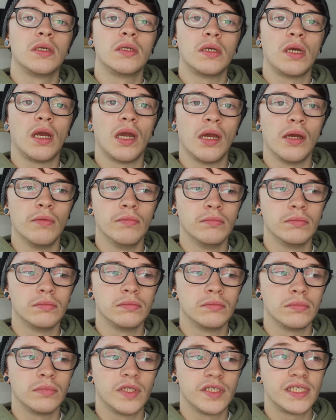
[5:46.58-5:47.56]

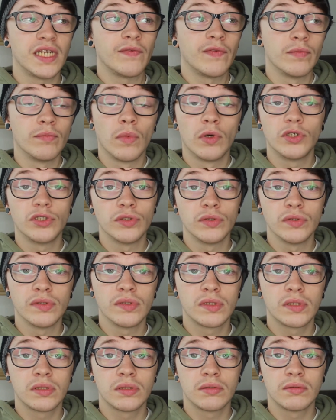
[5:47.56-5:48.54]
There's definitely
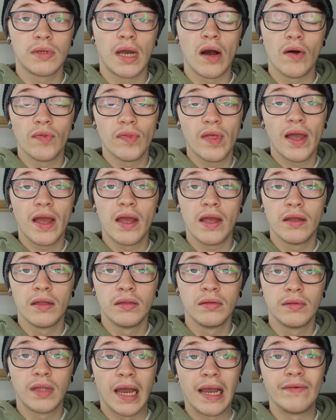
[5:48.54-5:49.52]
modules out there
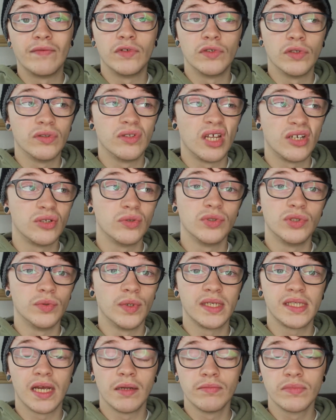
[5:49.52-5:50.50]
that I haven't done that do
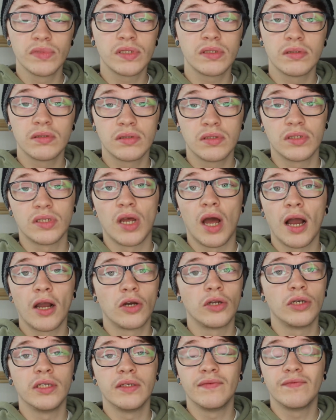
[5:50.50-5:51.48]
exams, so I
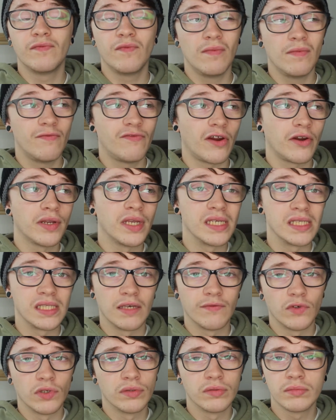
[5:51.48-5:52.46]
could have very easily
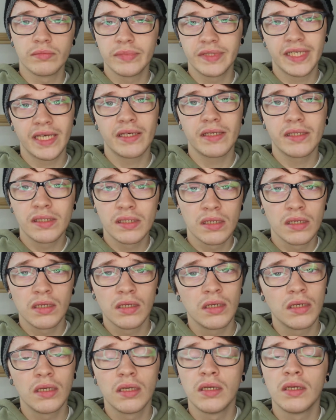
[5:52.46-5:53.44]
have done six,
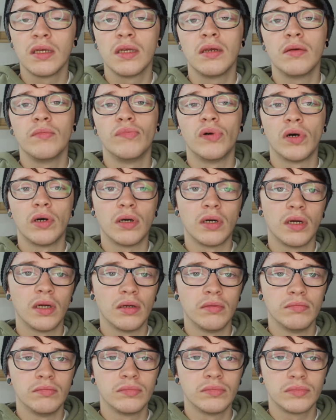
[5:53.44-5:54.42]
but
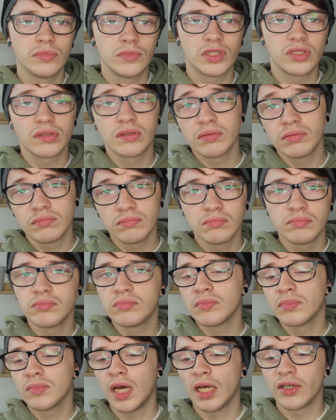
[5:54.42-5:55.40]
just,
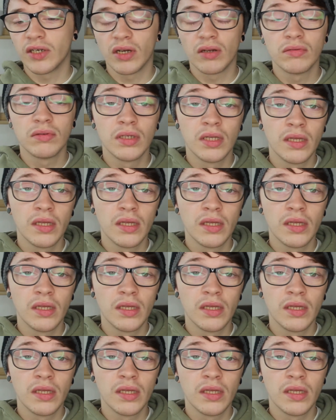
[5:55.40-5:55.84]
I don't know.